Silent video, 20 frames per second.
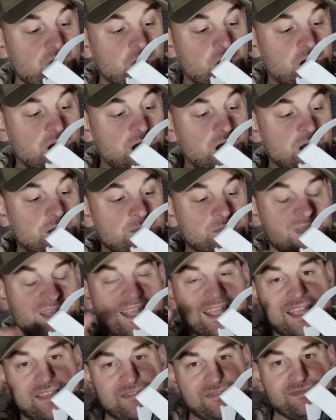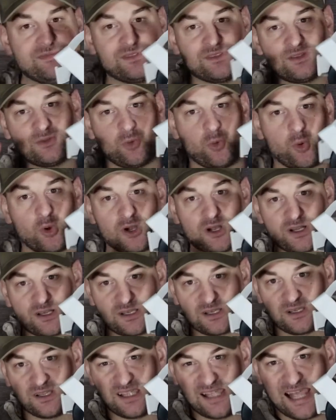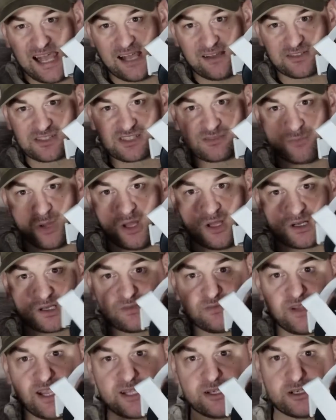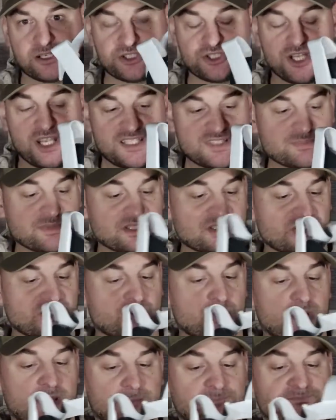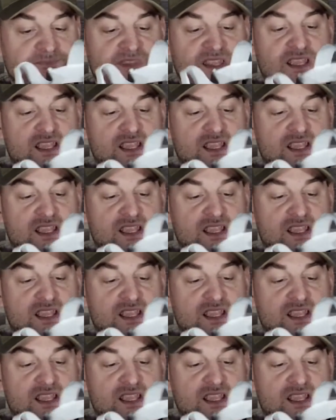And or have smaller, finer adjustments to it.